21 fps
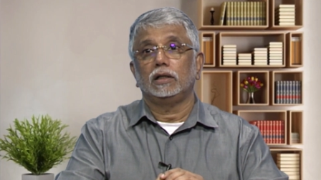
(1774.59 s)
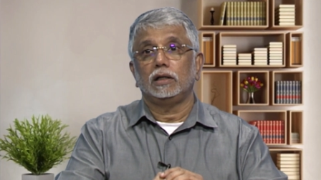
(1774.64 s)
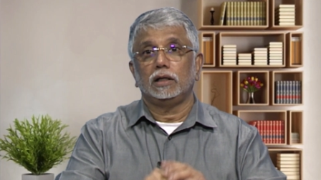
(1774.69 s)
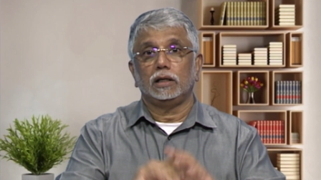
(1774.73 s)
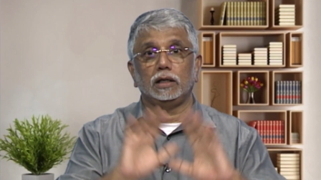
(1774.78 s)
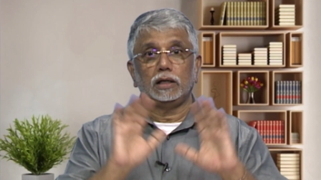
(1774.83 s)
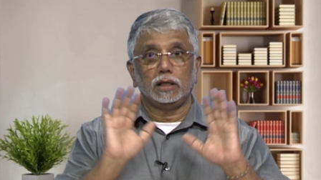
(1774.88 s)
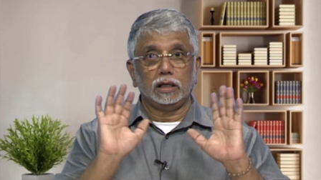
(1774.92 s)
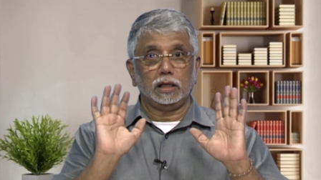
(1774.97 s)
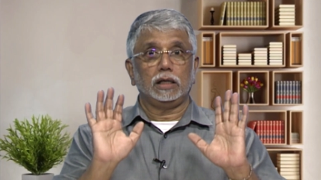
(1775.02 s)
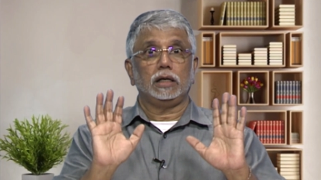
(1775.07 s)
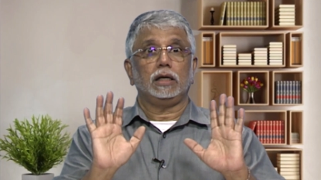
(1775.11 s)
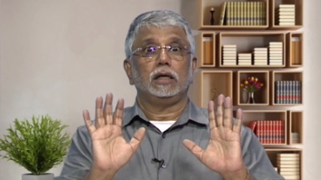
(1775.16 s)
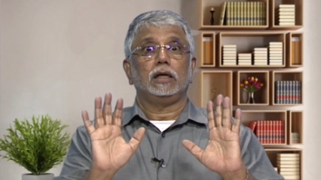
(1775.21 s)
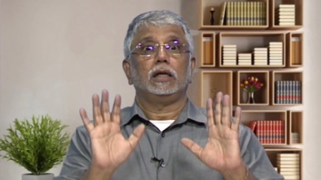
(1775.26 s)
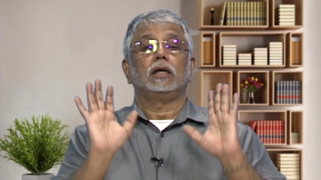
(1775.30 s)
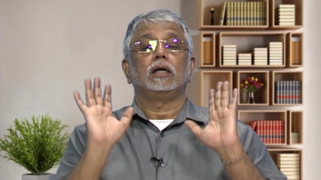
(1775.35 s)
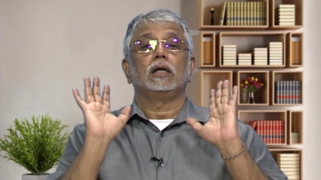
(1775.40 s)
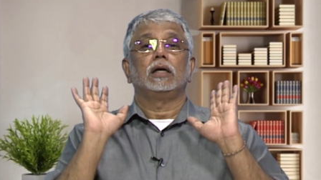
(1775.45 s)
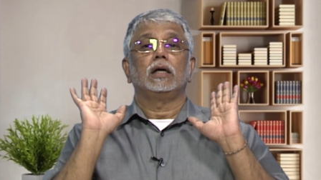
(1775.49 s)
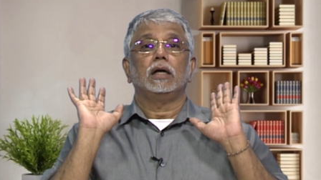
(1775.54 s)
He
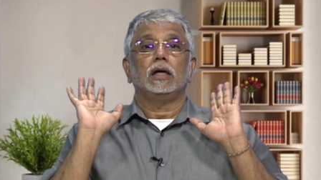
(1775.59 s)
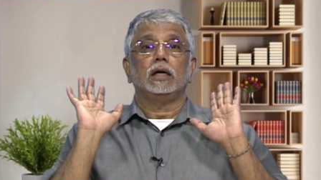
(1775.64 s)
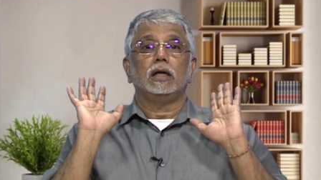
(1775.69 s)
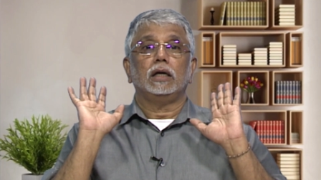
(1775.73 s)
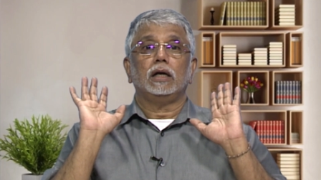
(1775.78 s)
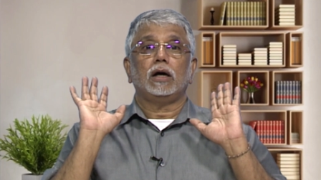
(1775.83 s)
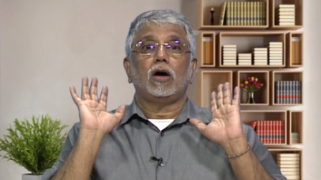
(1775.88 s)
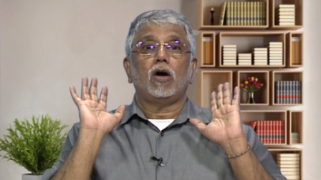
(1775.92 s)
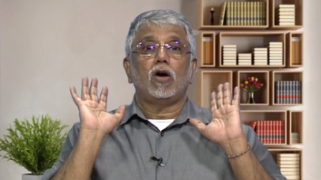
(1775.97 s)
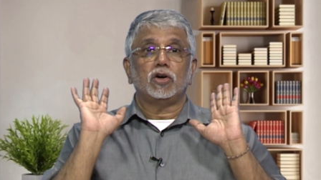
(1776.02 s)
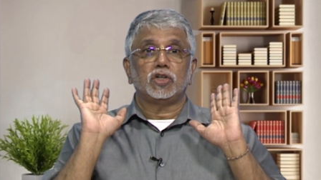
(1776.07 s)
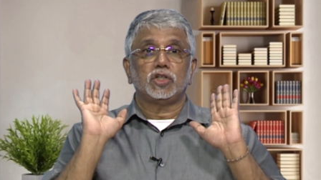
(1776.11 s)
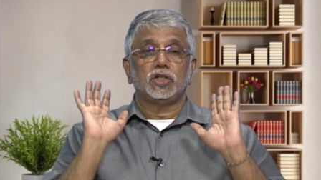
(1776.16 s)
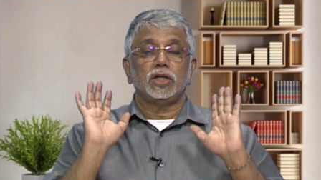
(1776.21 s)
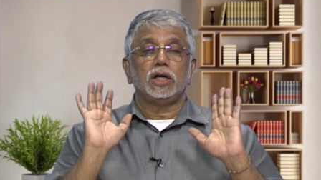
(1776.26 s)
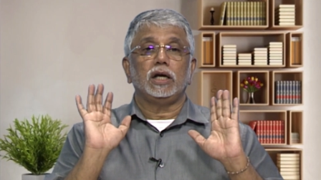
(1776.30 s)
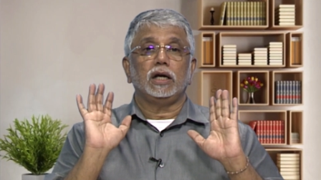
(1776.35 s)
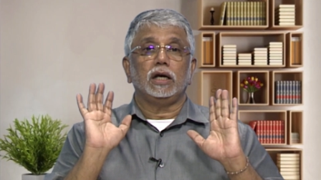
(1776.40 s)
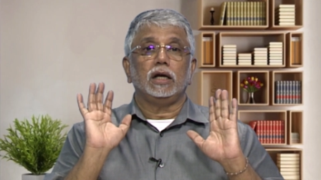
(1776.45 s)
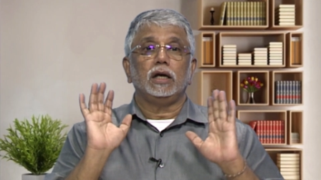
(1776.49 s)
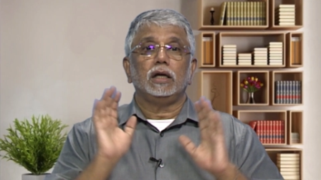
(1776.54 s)
or
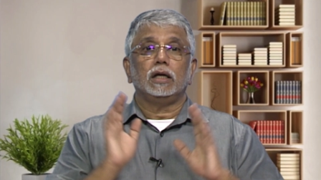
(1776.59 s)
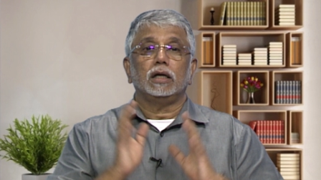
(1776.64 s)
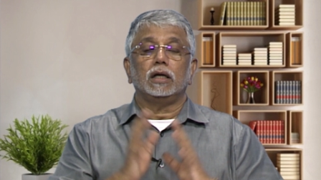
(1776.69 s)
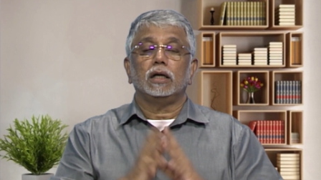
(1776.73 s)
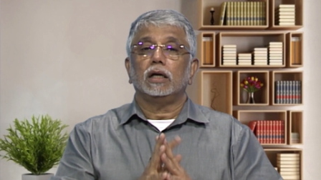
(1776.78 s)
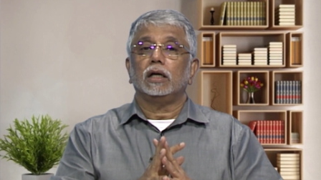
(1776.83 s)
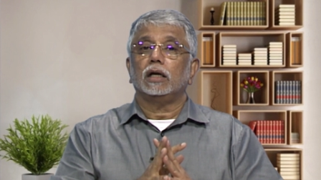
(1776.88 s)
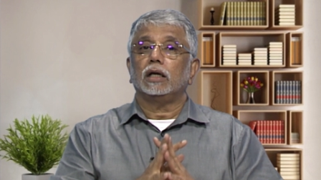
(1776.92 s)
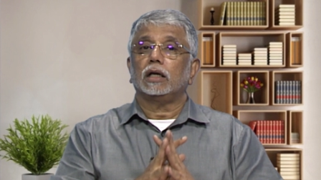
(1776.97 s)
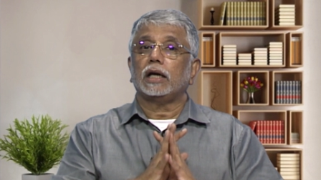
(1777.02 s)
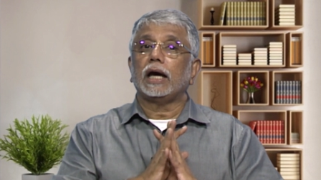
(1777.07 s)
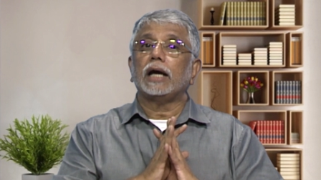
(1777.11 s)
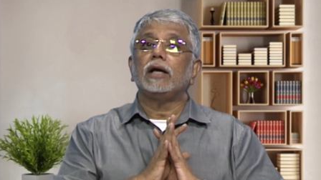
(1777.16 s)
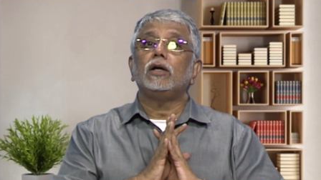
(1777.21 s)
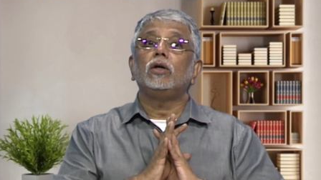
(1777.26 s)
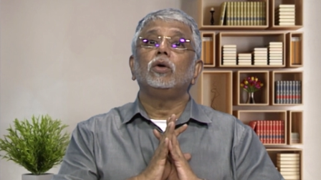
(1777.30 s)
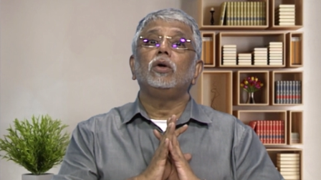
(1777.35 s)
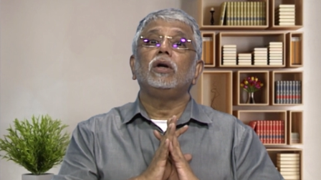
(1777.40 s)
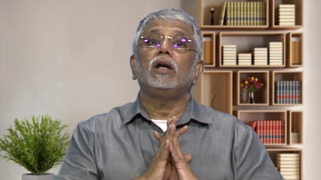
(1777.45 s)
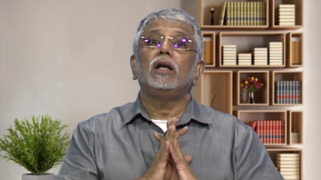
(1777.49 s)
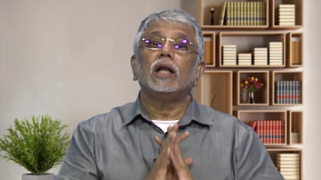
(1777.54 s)
she can
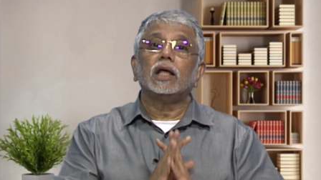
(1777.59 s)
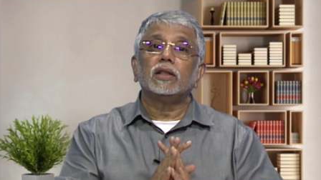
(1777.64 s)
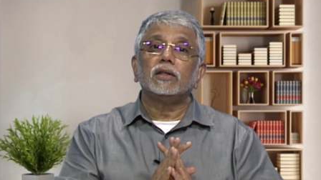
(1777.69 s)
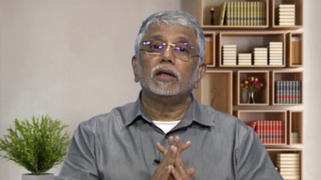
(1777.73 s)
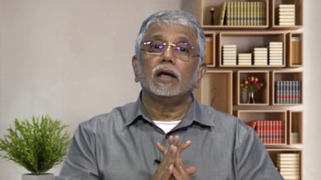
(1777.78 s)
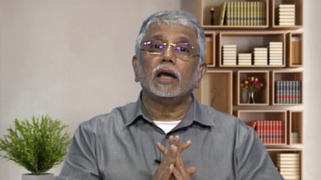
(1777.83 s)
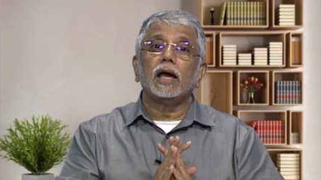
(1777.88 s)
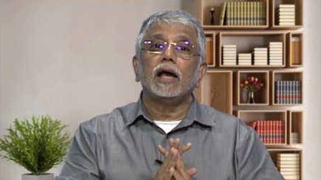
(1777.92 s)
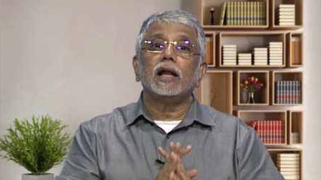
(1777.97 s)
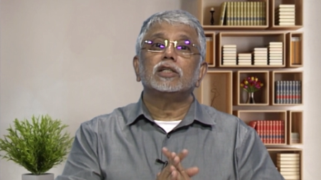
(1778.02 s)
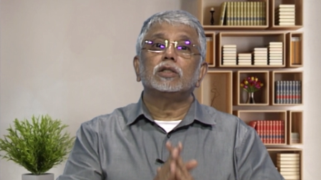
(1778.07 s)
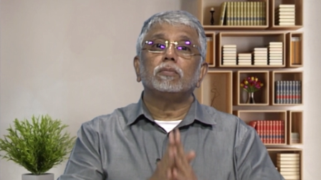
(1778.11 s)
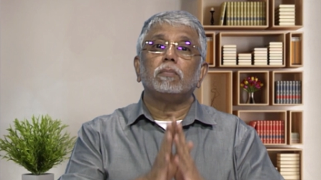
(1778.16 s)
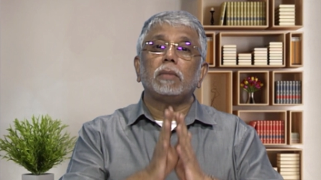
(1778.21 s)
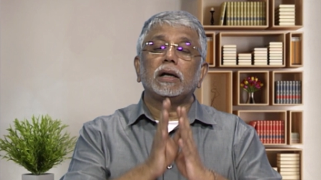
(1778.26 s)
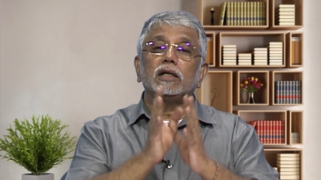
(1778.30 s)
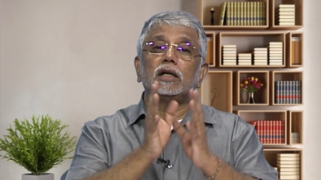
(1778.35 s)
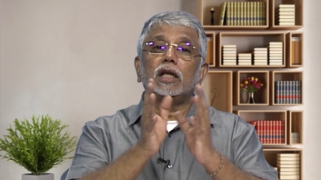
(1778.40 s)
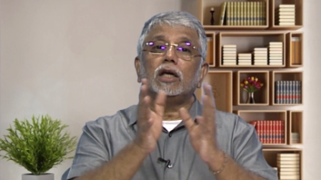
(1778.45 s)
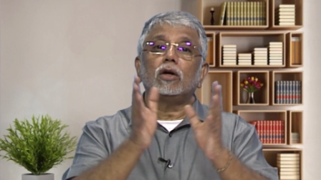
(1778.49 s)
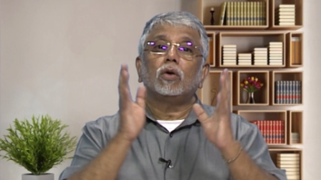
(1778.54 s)
do nothing else
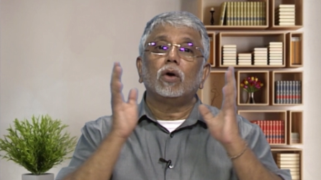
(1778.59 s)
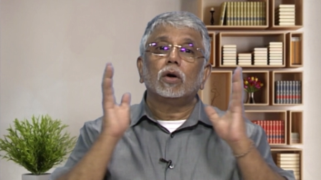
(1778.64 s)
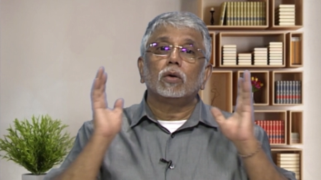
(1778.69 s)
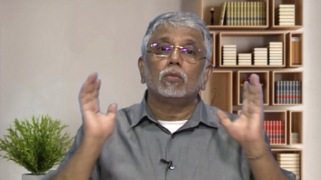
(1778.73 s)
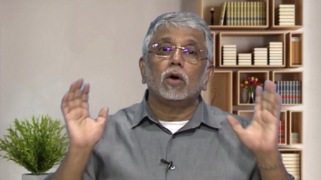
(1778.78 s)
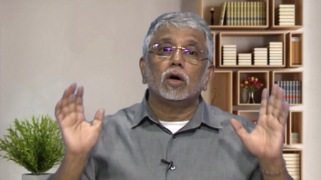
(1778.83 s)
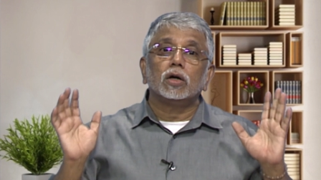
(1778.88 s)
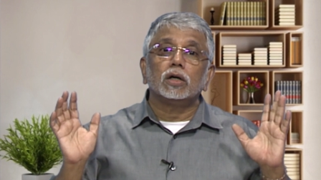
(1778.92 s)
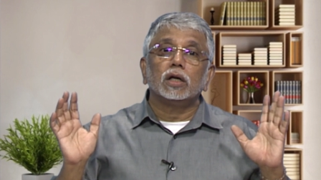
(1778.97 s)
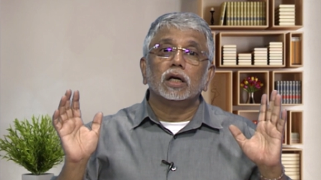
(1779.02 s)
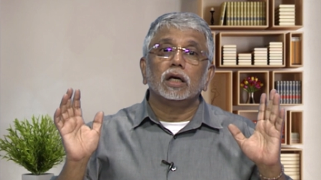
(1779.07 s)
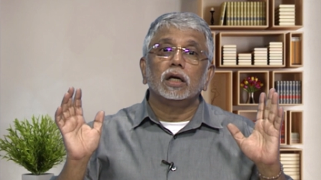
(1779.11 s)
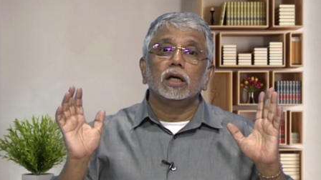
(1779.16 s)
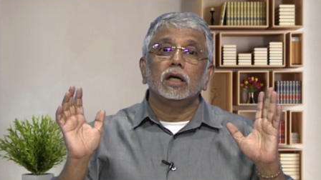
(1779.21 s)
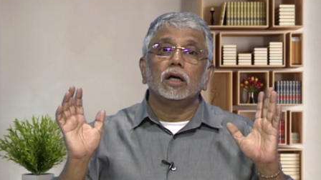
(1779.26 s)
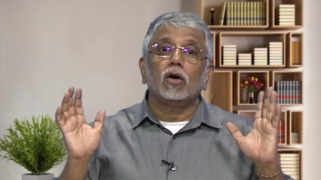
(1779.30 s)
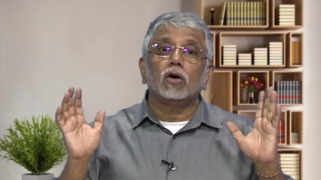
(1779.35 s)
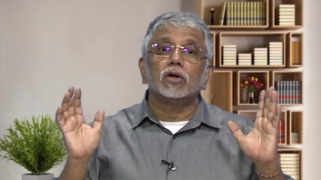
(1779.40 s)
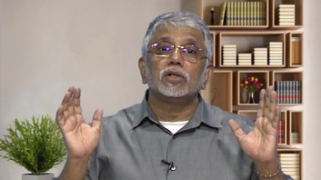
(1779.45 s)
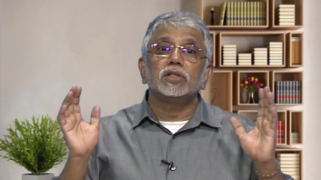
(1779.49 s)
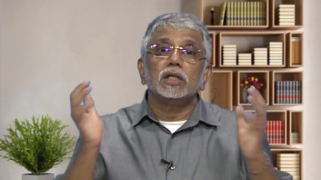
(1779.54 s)
but decode what he
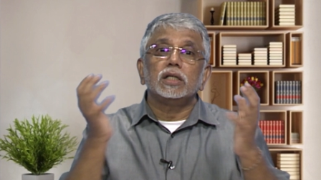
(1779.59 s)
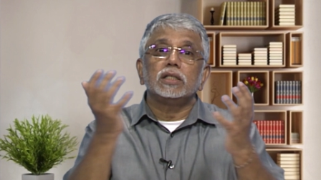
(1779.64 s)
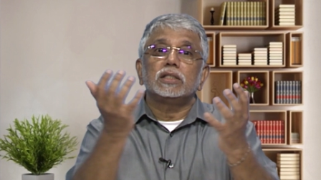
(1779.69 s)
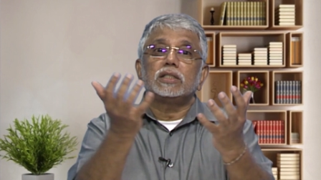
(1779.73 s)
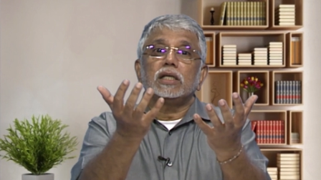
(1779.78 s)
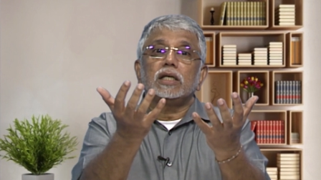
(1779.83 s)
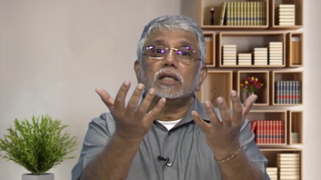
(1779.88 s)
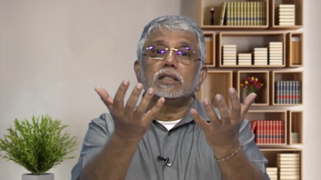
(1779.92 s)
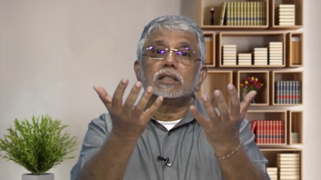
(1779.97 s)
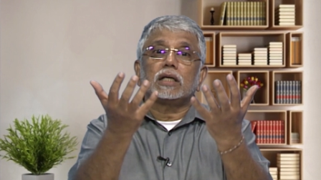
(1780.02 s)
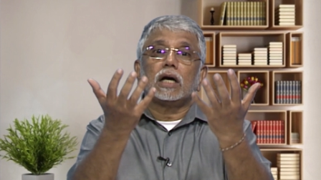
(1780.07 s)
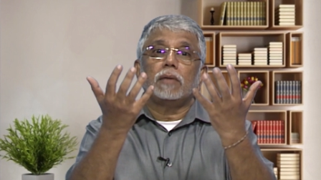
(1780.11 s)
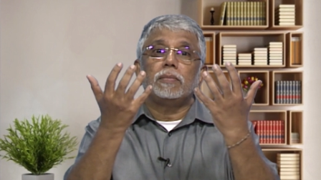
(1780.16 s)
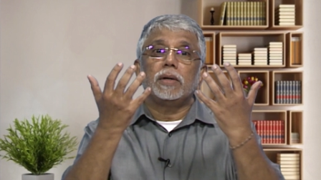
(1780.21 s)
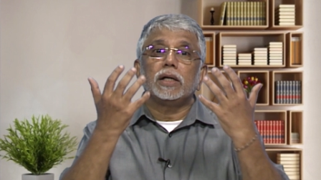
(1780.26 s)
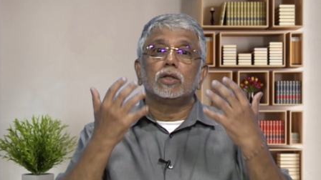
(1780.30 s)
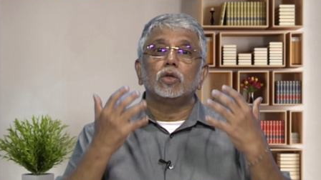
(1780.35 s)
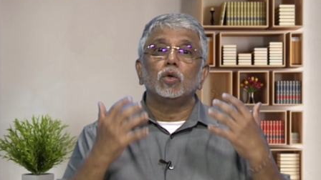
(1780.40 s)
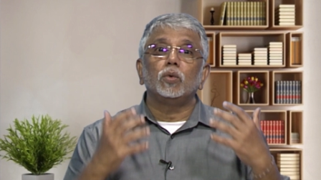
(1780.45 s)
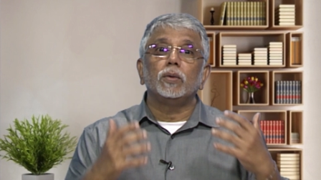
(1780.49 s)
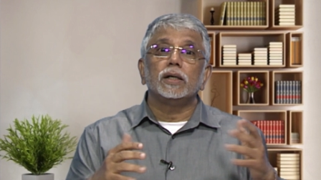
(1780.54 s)
or she sees coming
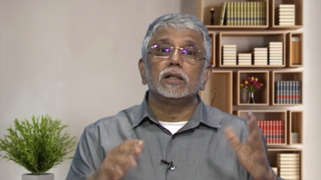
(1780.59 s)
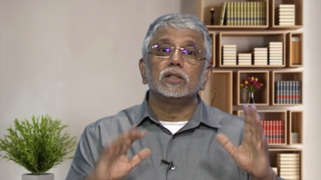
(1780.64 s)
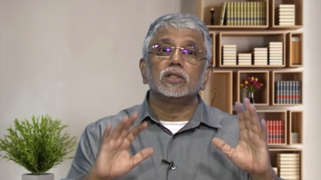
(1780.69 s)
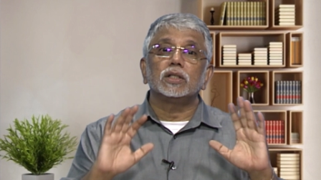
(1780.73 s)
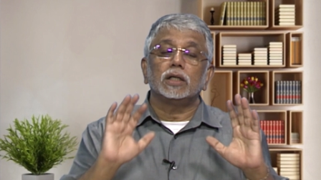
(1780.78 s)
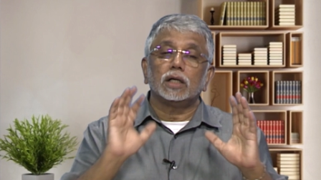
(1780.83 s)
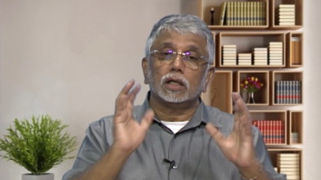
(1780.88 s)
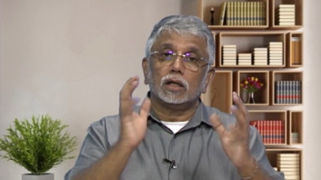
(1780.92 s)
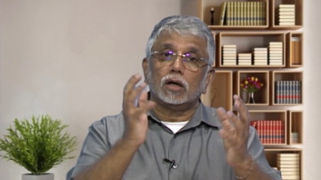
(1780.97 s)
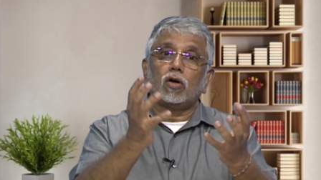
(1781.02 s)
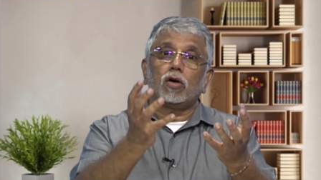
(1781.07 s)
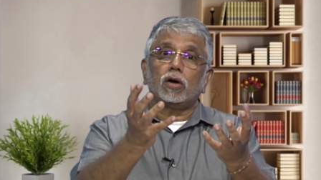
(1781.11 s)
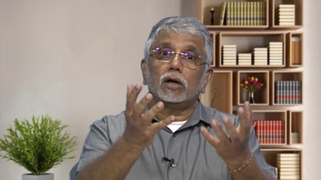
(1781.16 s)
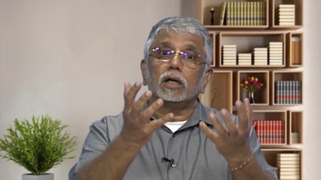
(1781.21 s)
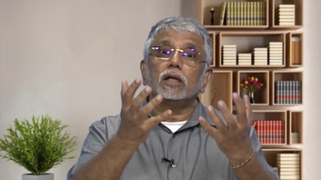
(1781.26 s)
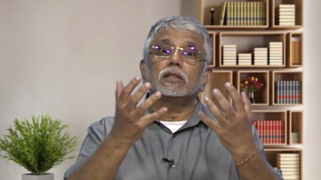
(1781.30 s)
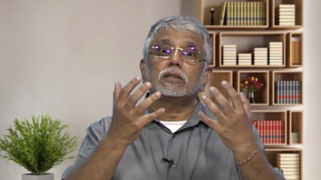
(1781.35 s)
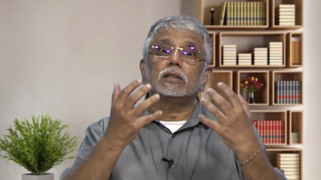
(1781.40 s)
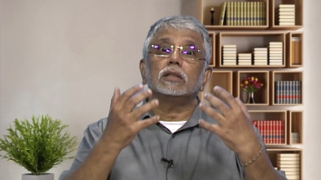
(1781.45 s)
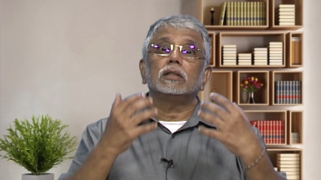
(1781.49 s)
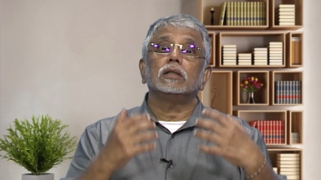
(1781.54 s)
towards her or is,